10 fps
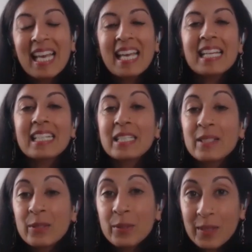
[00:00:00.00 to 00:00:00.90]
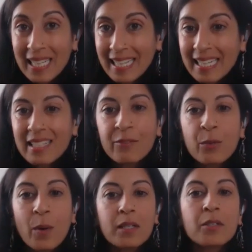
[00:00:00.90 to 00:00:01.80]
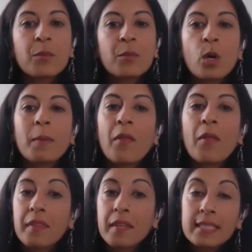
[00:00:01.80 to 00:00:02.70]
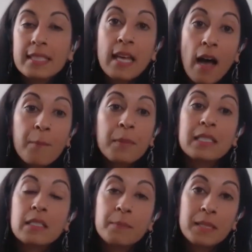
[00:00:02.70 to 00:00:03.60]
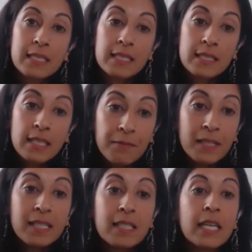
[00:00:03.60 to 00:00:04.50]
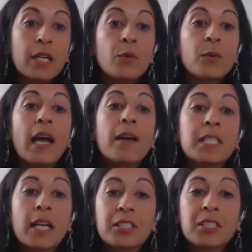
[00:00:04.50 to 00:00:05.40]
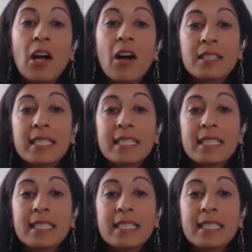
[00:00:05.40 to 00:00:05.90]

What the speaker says: including, if you want to learn more about this topic specifically, we have Dr. Khalsa